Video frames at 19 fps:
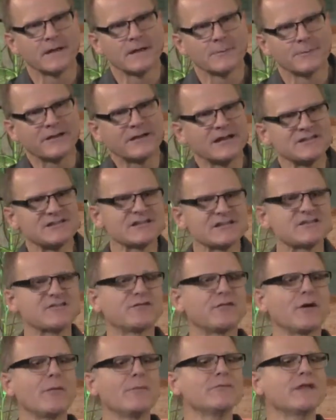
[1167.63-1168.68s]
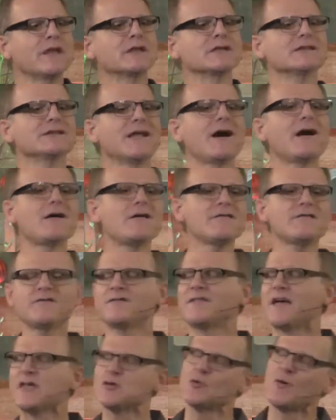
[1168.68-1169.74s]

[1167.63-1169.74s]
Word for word: because it's from the love that you